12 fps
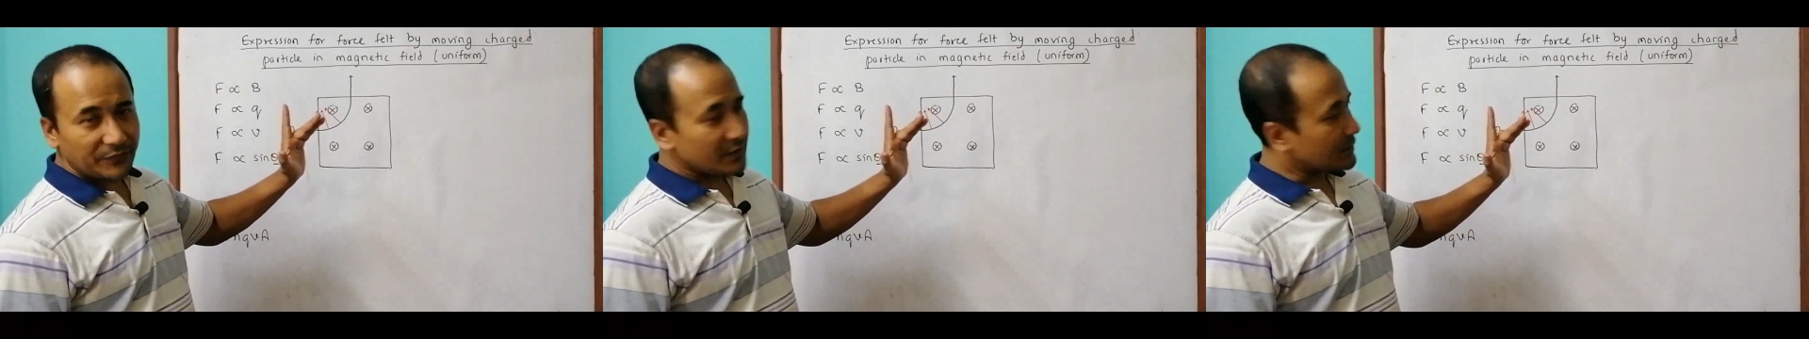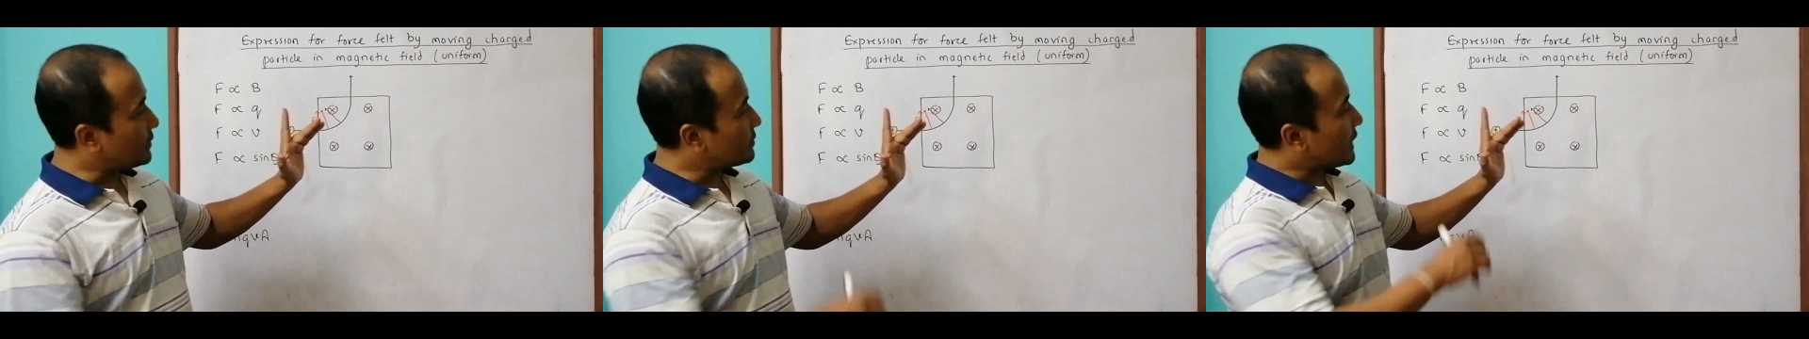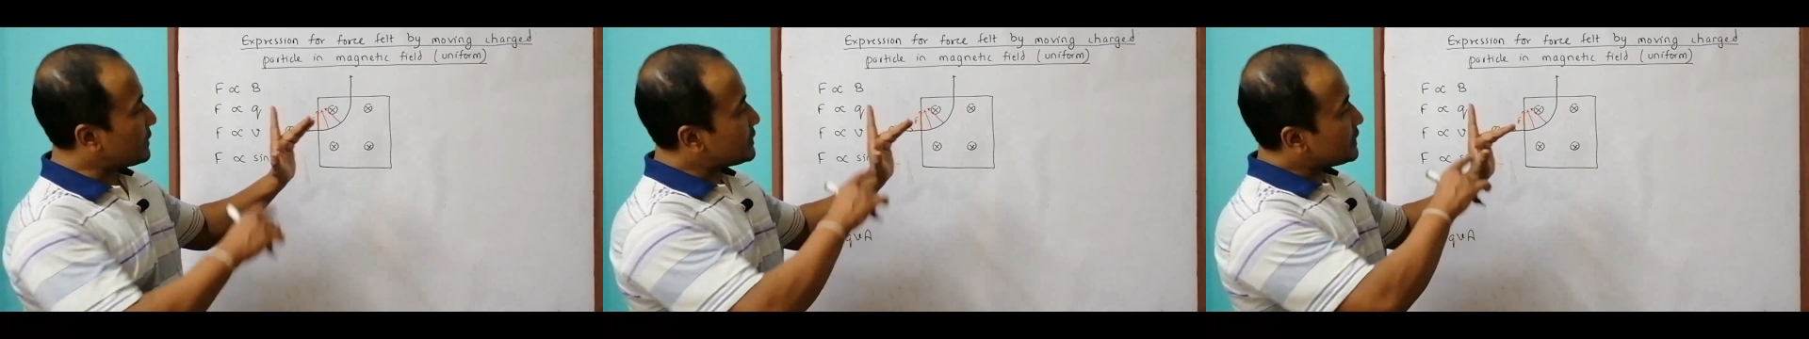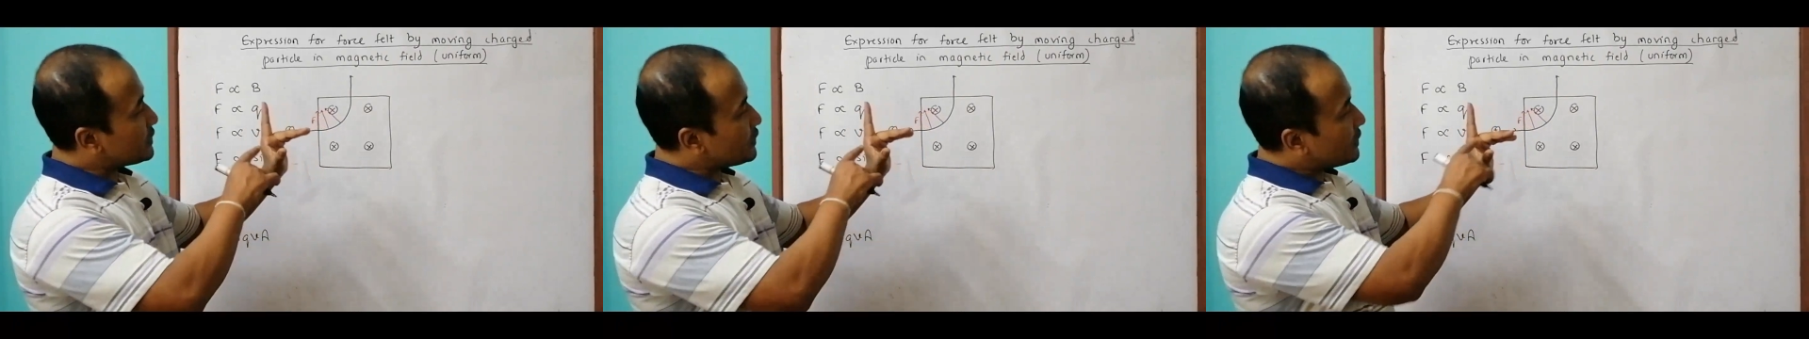Sometimes
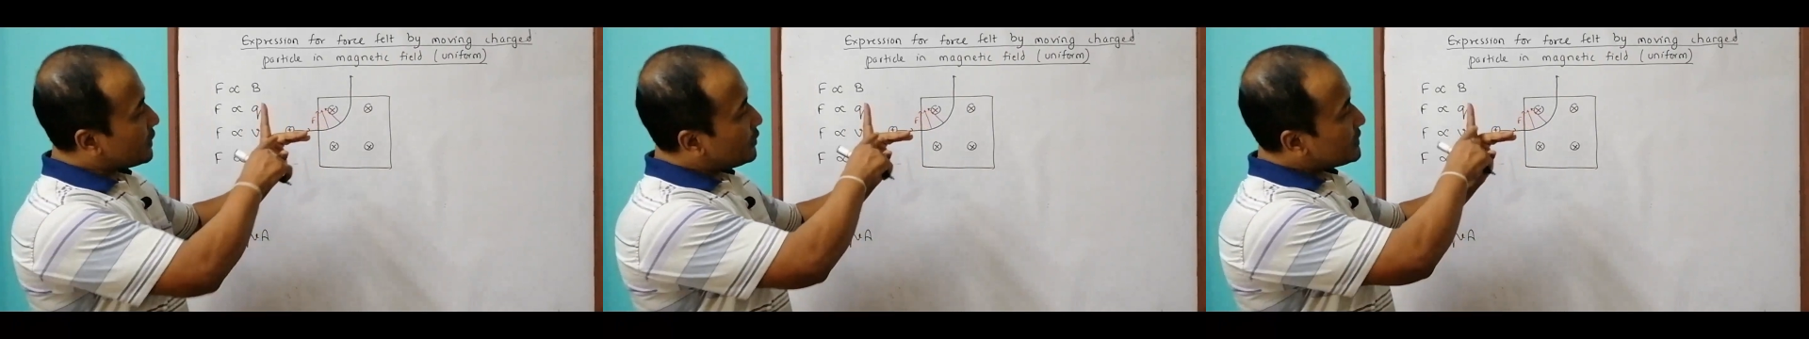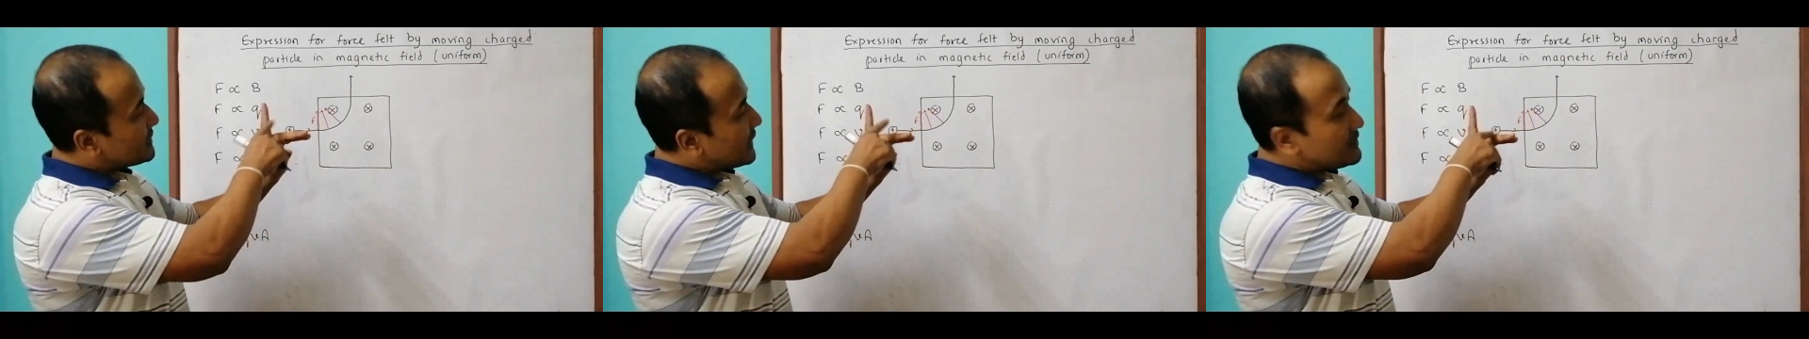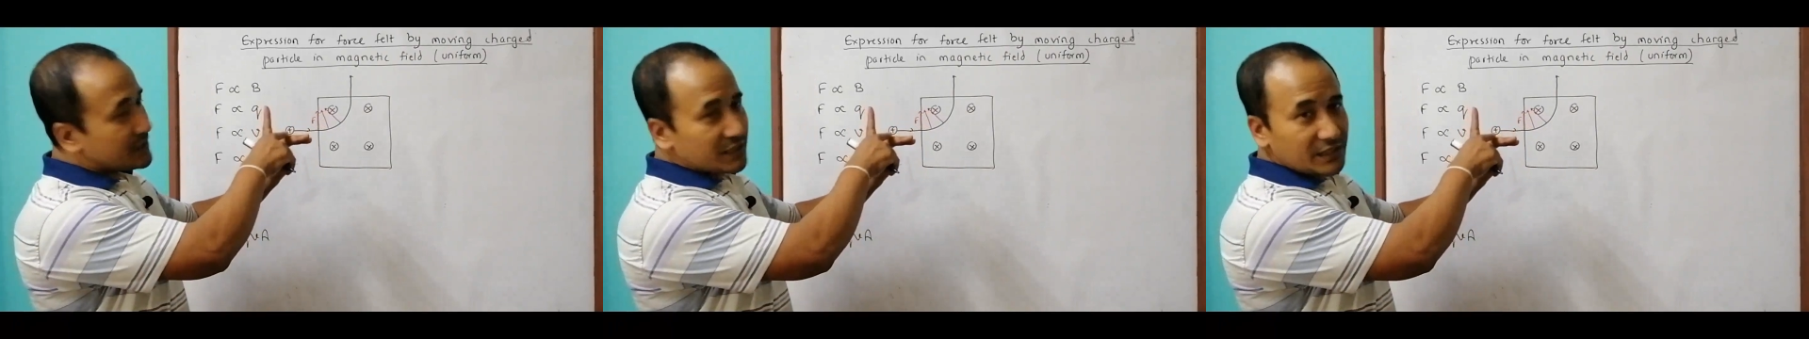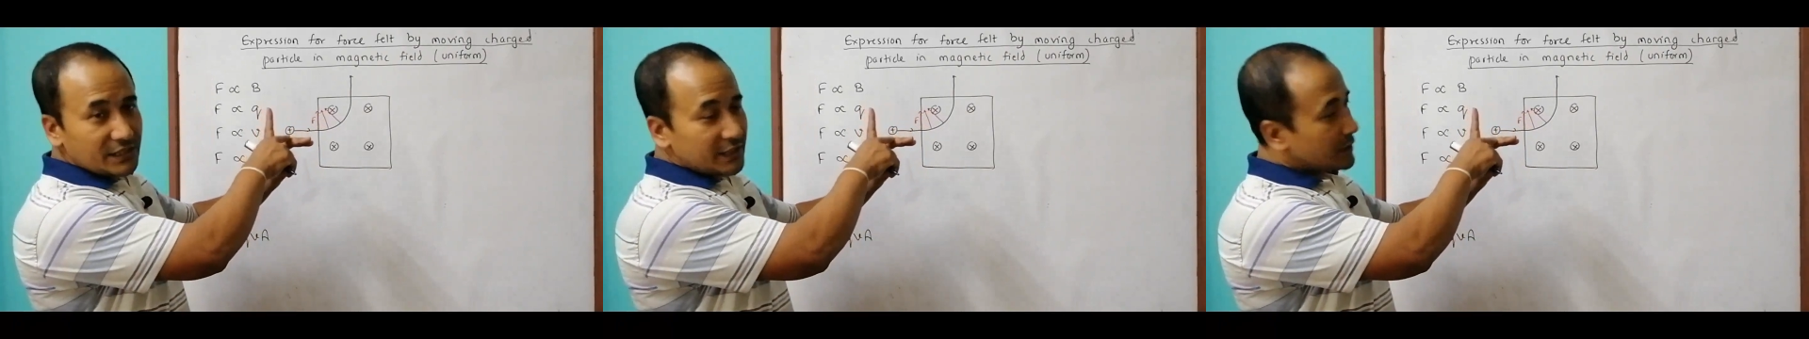it is not always
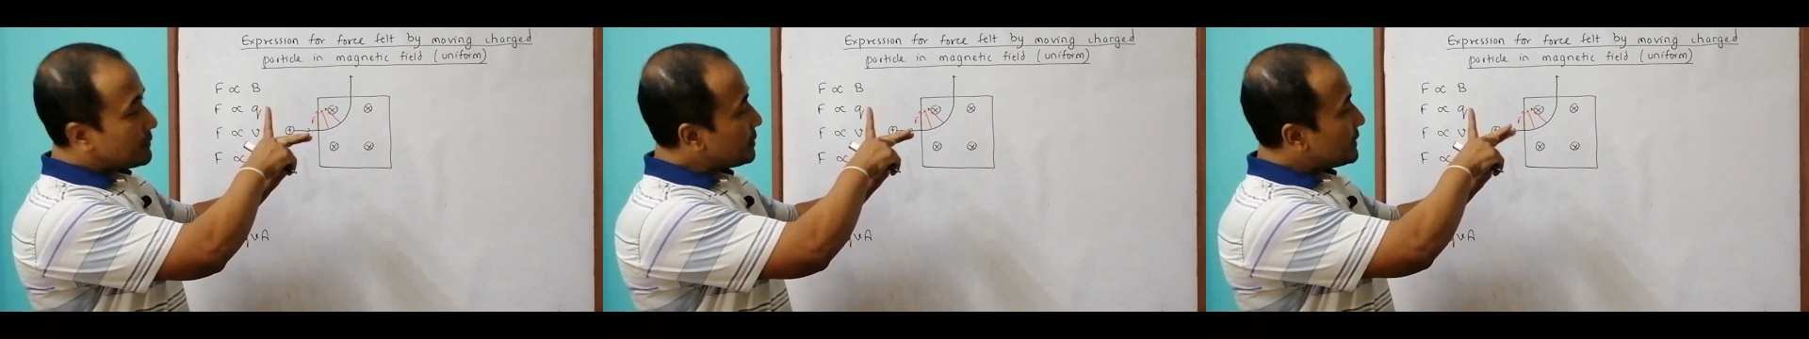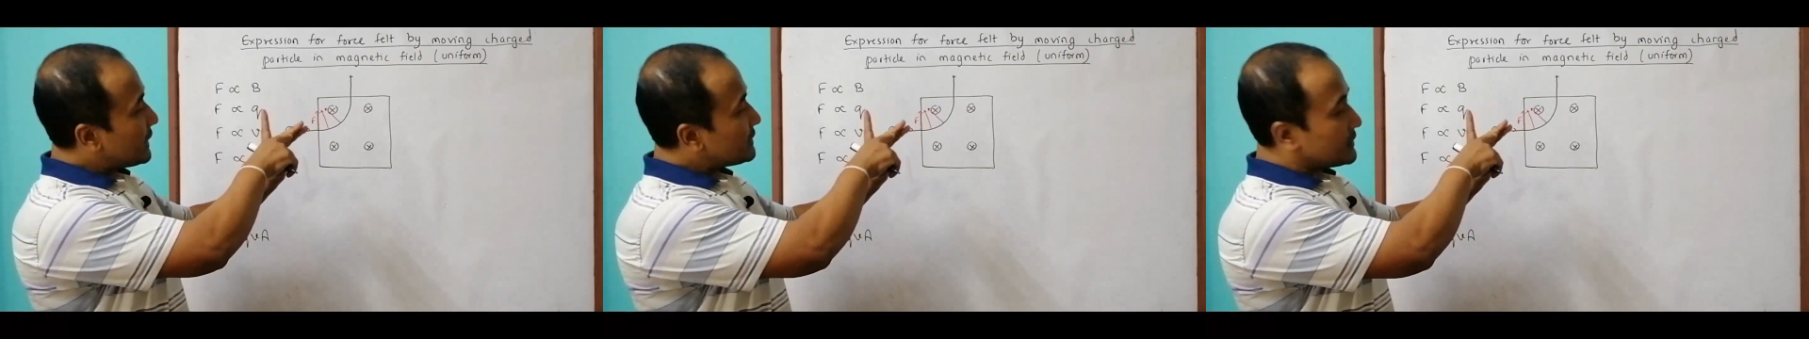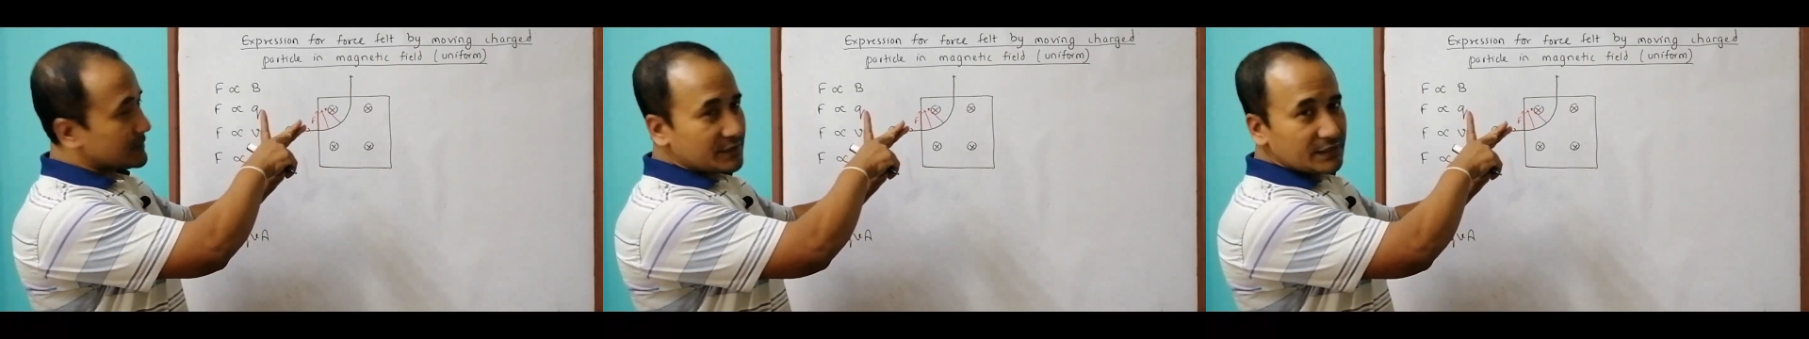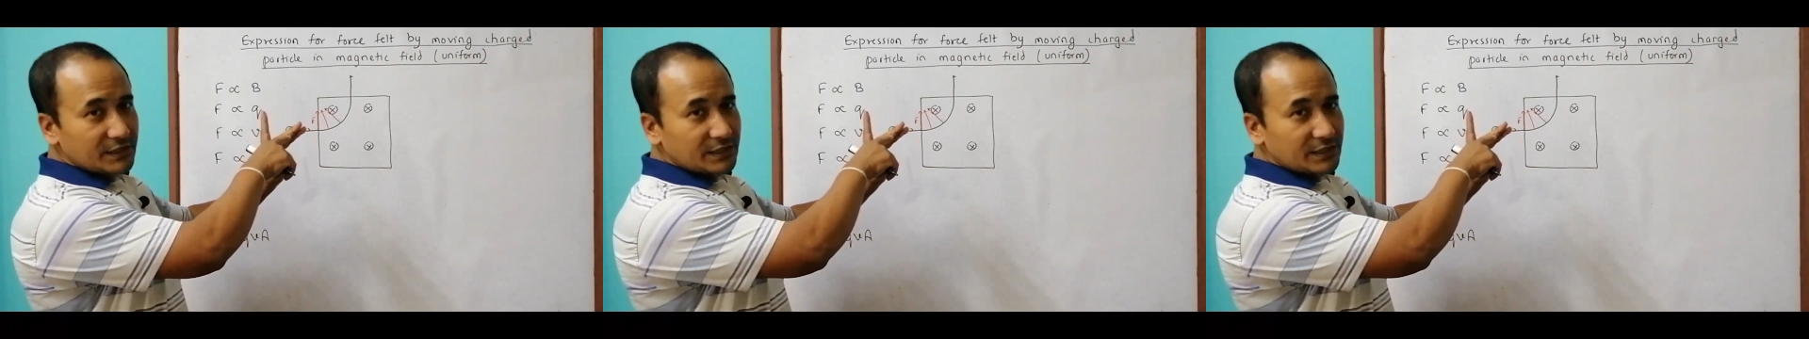90. It might be like this.